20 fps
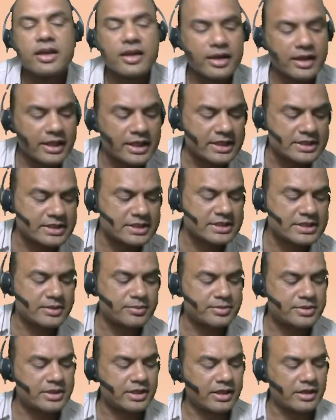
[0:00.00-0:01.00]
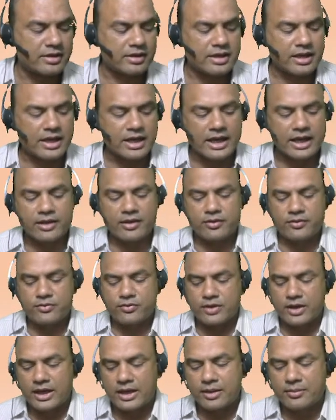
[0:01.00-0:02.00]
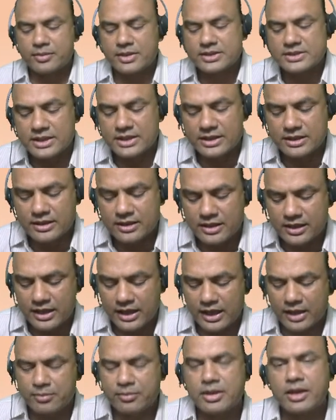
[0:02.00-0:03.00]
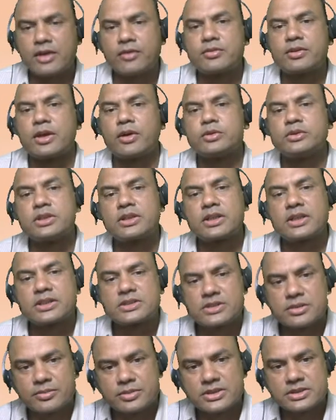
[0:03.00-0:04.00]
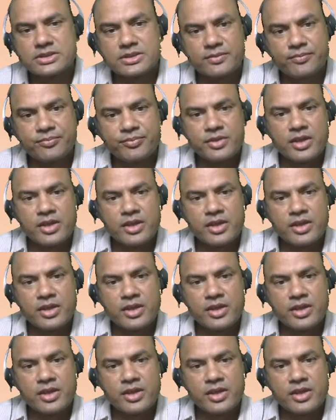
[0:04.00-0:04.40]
Relationships here, if I am the seller, I may have 1,000 customers.